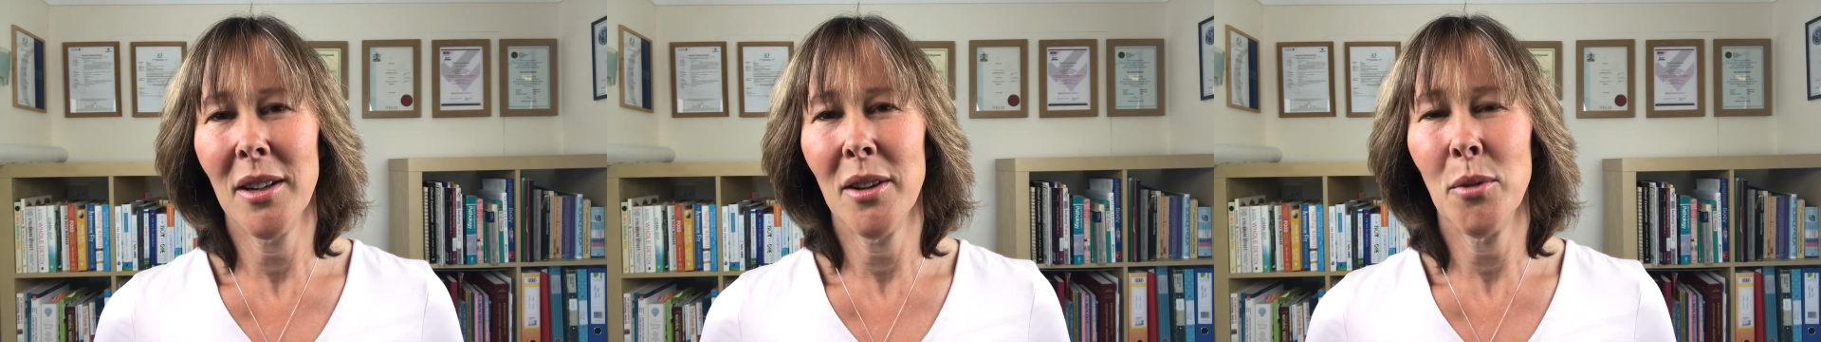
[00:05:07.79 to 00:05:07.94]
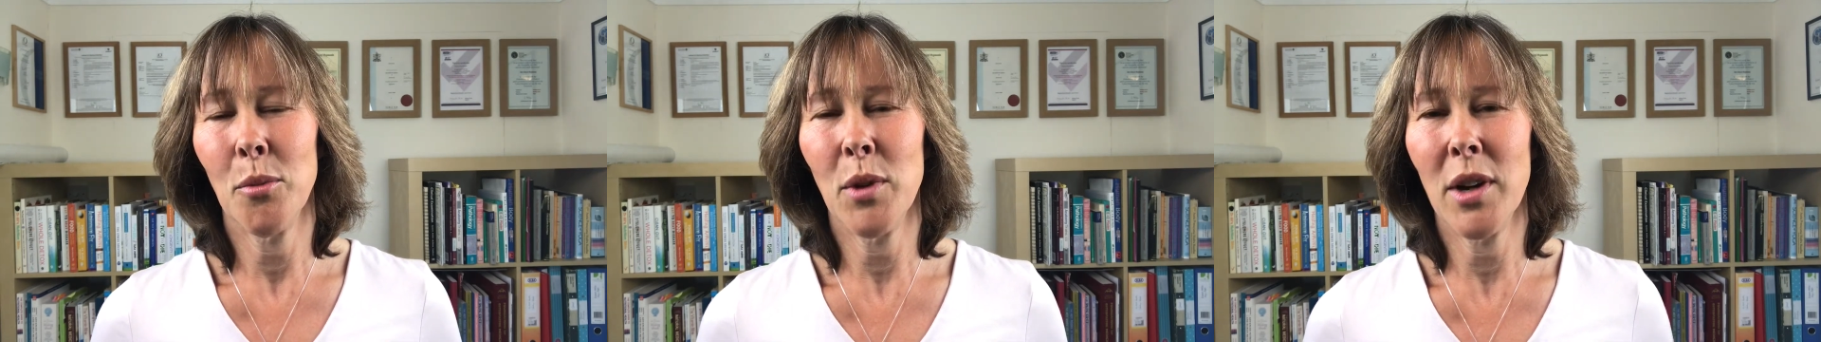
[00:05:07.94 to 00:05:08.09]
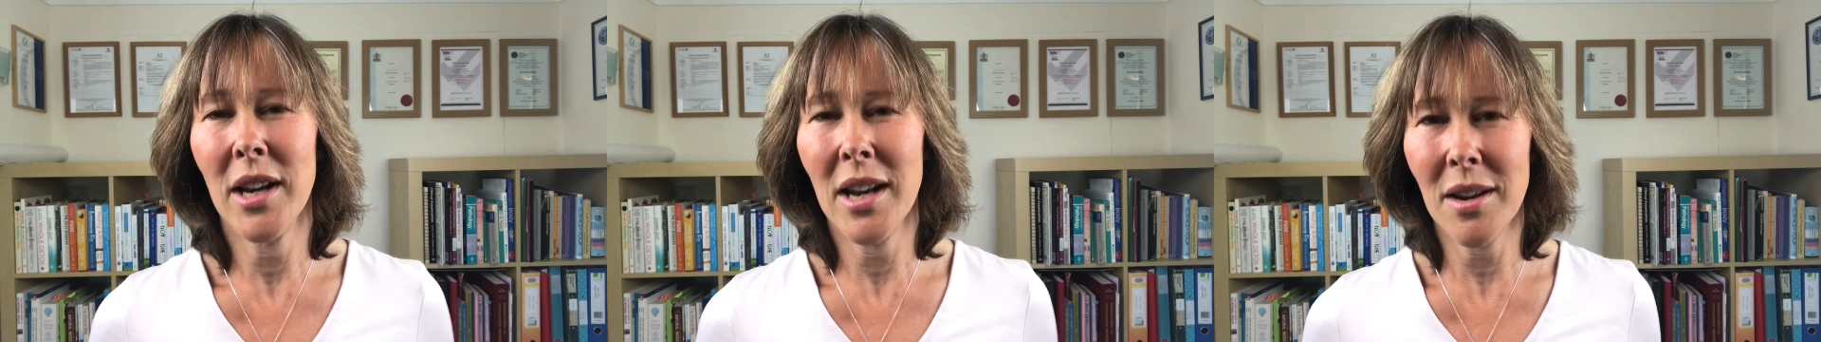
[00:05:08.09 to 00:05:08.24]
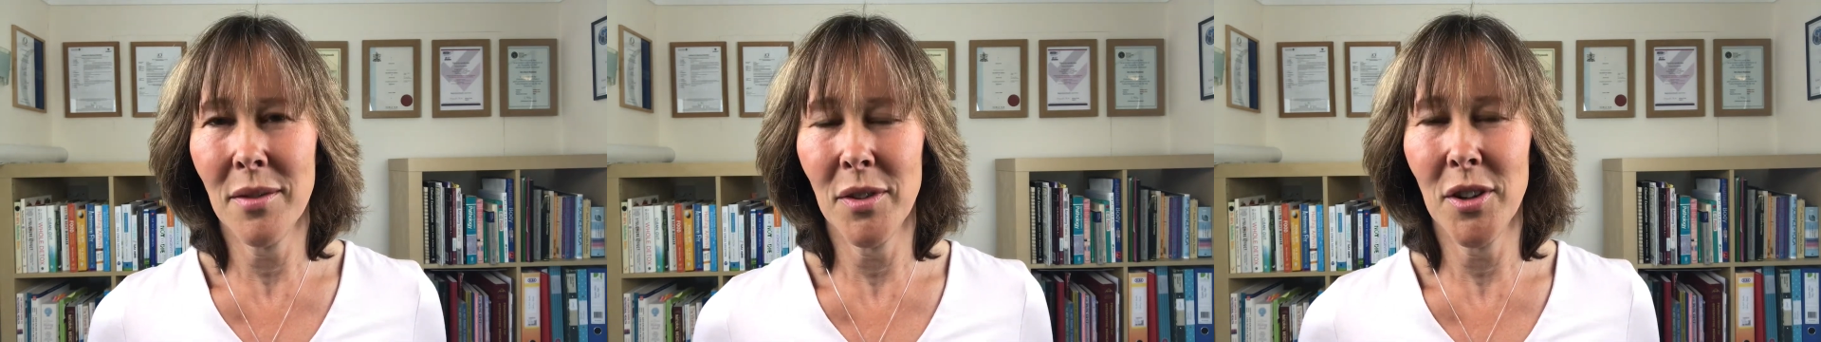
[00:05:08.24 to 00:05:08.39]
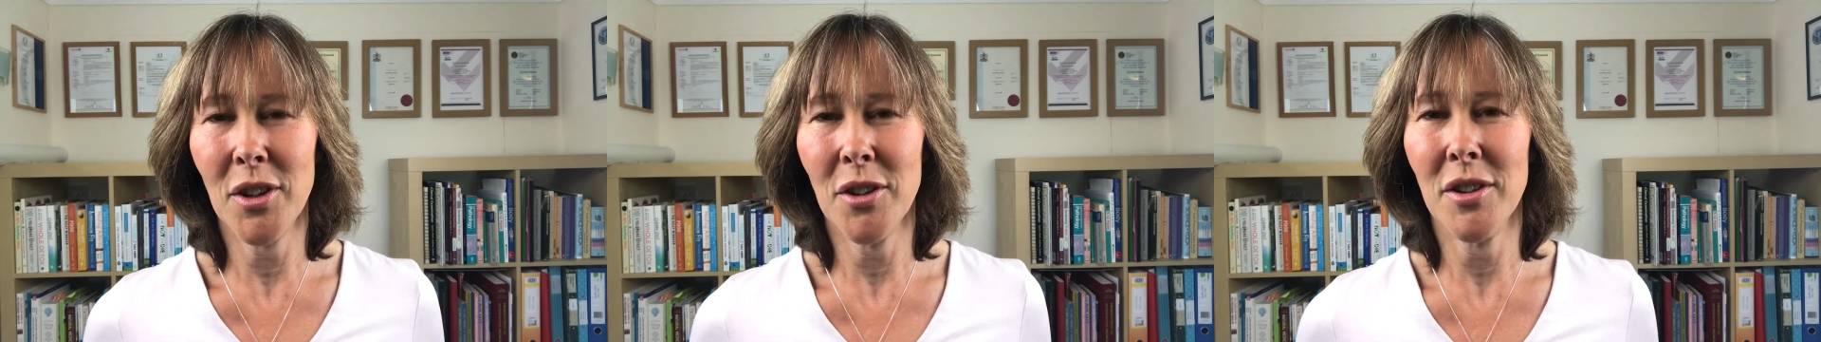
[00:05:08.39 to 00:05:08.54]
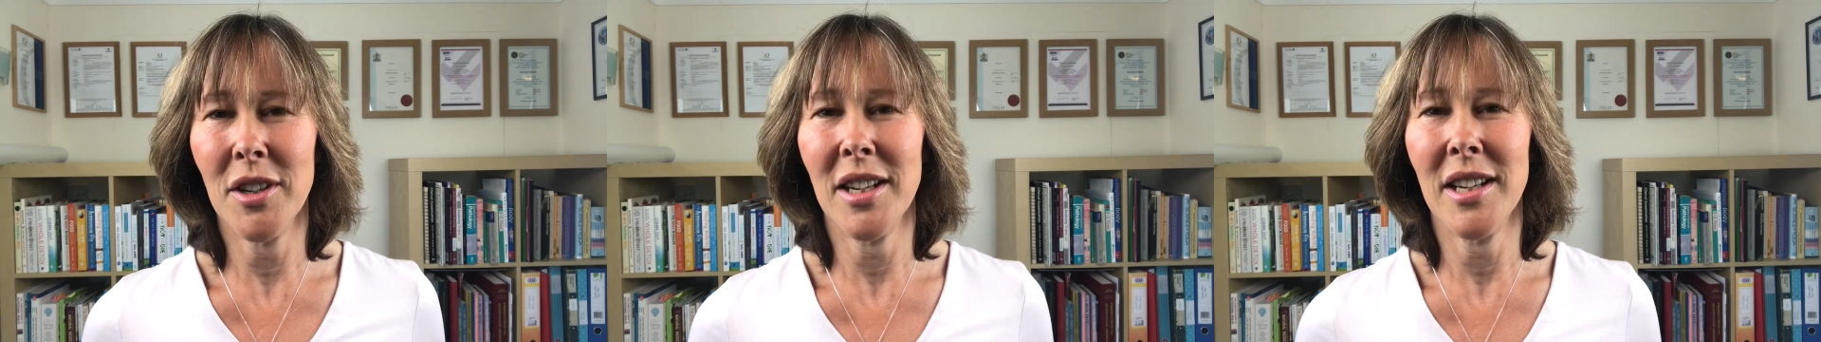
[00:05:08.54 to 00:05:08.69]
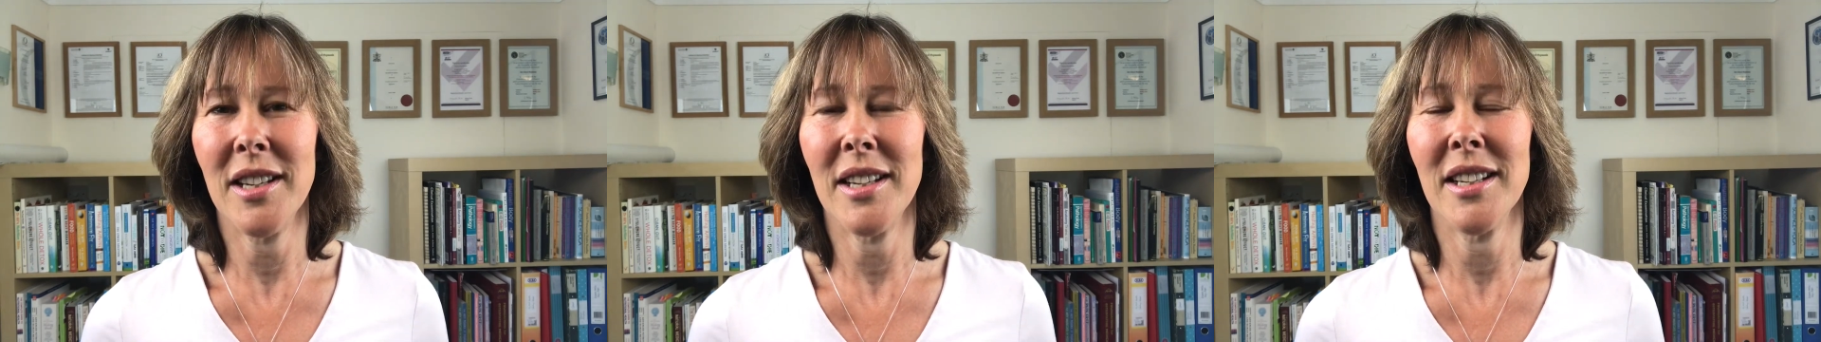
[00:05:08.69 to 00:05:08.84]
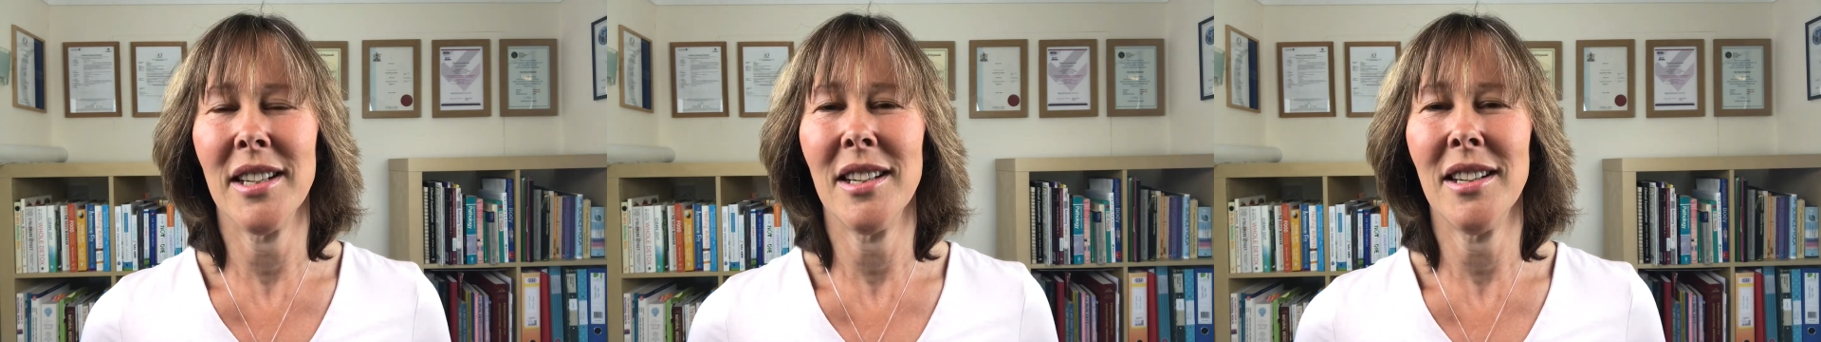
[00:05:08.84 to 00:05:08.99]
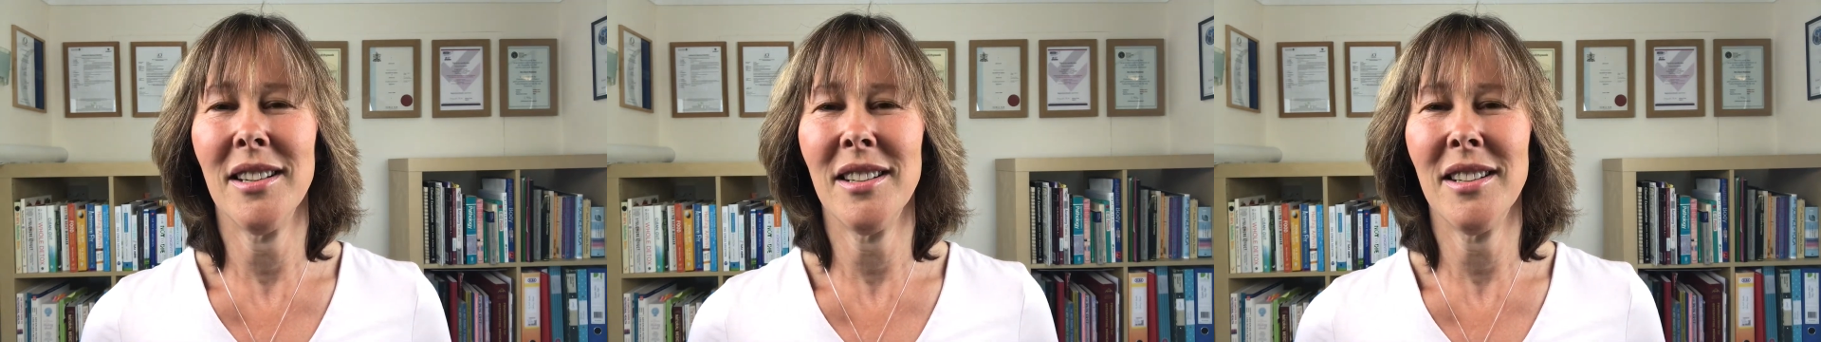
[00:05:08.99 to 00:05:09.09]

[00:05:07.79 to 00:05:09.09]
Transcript: whenever you need it.